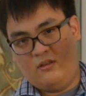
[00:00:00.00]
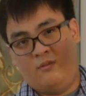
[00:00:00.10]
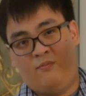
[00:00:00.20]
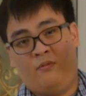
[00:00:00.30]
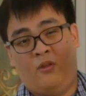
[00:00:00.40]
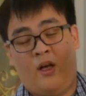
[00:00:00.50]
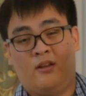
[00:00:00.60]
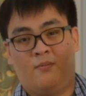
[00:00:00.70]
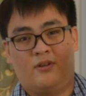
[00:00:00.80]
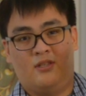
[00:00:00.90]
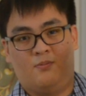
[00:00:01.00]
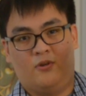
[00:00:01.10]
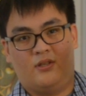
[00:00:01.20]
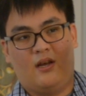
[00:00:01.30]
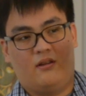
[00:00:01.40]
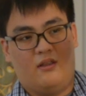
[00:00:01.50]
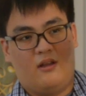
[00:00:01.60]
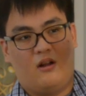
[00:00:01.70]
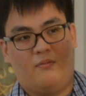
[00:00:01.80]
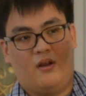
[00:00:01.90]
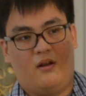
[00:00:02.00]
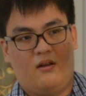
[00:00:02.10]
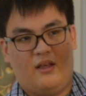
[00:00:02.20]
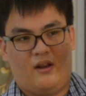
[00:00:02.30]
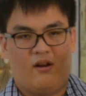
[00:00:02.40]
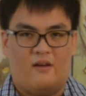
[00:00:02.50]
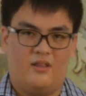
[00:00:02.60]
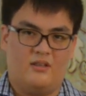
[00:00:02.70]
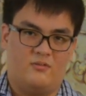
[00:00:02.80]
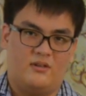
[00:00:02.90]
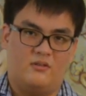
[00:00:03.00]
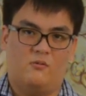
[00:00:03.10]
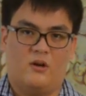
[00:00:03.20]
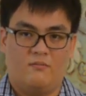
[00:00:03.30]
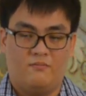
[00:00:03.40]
the lighter person's pushed down and they're up there. And then gravity does the rest of the work.